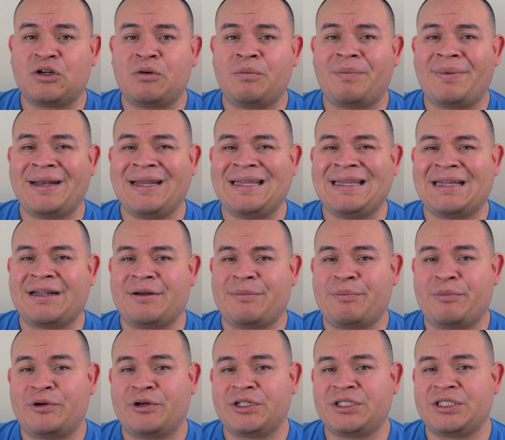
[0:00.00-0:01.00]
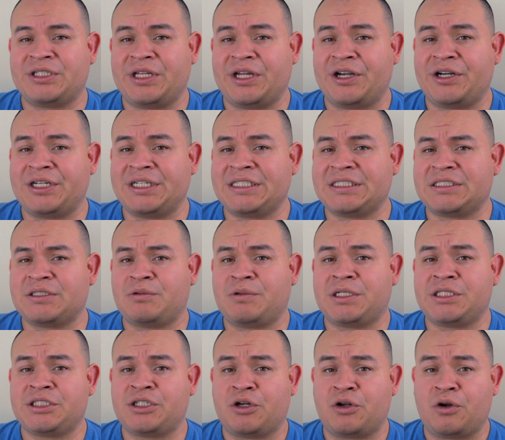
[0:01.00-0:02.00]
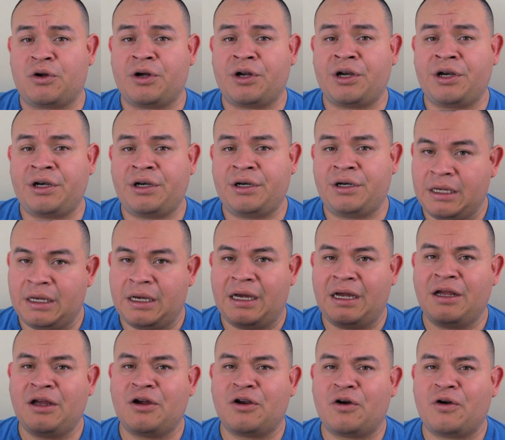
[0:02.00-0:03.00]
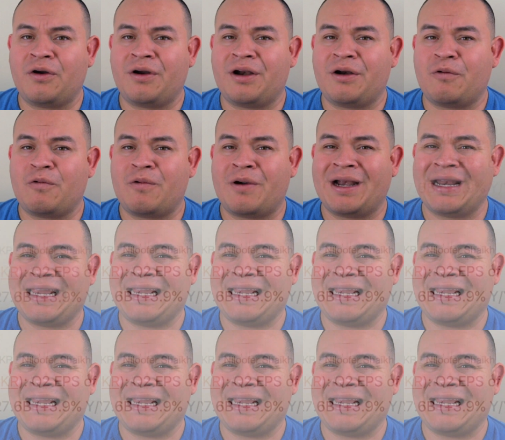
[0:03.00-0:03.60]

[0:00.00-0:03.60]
company that reported earnings was KROGER. And KROGER were